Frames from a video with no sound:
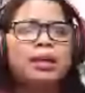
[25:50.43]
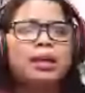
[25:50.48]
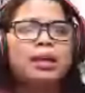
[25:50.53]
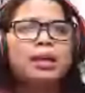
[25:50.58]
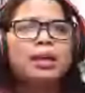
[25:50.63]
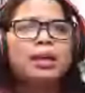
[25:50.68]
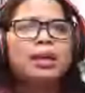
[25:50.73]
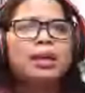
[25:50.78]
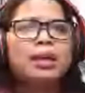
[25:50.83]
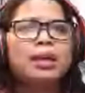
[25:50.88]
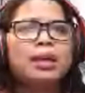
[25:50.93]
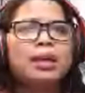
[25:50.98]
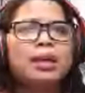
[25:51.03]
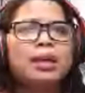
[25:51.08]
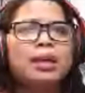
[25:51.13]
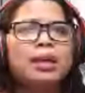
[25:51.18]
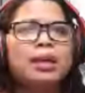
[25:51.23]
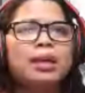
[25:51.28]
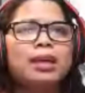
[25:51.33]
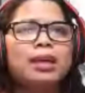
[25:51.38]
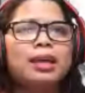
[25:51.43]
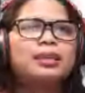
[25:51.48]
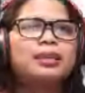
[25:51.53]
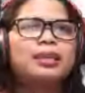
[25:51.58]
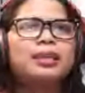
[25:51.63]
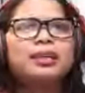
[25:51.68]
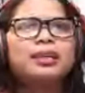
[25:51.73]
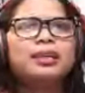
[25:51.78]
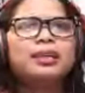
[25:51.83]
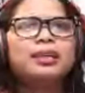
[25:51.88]
and hit
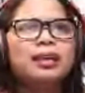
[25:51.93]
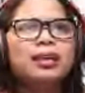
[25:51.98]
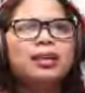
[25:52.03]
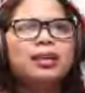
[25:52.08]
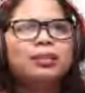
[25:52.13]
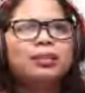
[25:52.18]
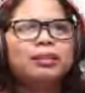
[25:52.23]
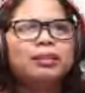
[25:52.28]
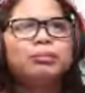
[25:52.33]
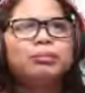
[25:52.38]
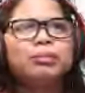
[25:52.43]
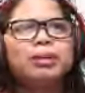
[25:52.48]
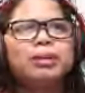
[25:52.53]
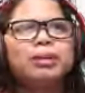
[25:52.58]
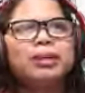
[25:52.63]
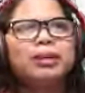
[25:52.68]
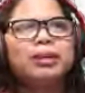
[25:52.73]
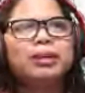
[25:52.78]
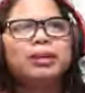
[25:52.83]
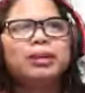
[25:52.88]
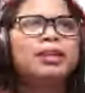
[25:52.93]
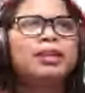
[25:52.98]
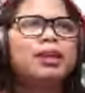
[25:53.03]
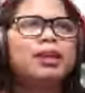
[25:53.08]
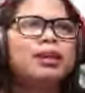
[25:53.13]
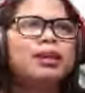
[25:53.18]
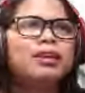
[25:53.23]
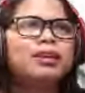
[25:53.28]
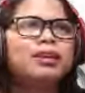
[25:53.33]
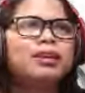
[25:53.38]
that little bell right
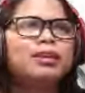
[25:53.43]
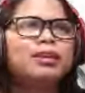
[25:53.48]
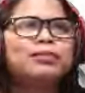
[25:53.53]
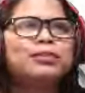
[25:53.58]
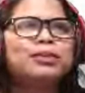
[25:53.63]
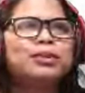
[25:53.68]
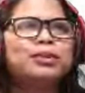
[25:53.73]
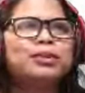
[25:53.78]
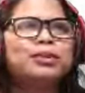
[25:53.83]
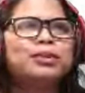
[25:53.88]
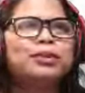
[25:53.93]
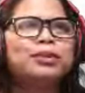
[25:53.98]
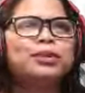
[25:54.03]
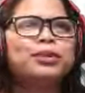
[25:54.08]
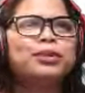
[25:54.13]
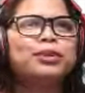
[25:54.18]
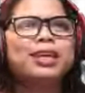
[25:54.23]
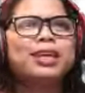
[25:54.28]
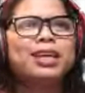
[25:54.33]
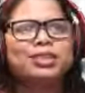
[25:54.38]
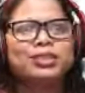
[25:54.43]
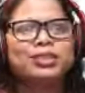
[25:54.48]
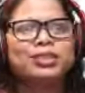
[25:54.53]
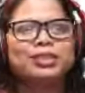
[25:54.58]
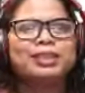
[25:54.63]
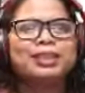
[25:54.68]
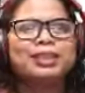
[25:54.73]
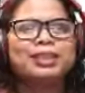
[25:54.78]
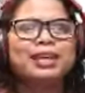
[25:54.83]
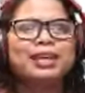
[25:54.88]
there for notification.
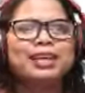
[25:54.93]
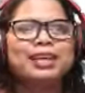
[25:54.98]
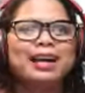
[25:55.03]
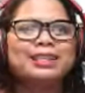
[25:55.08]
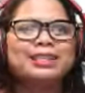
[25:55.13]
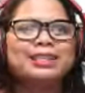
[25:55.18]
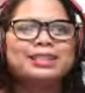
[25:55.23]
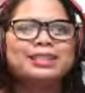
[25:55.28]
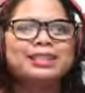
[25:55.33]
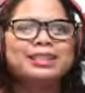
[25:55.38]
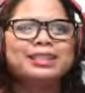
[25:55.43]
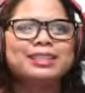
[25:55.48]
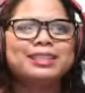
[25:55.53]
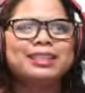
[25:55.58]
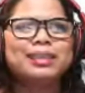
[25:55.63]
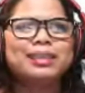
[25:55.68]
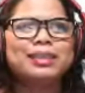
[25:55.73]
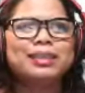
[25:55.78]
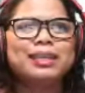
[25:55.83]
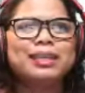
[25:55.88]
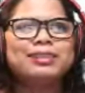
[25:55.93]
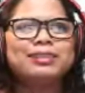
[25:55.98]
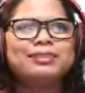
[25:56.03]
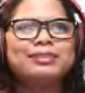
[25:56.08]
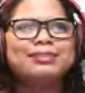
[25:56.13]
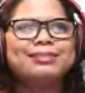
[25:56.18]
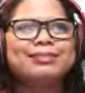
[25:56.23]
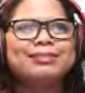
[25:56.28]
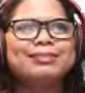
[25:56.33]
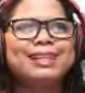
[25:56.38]
I'll see you then
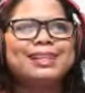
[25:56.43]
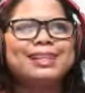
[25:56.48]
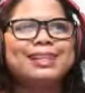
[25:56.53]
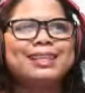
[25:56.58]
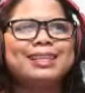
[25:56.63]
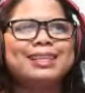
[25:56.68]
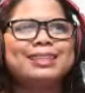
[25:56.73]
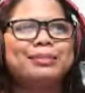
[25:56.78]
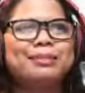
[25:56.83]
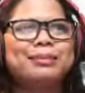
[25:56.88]
next time.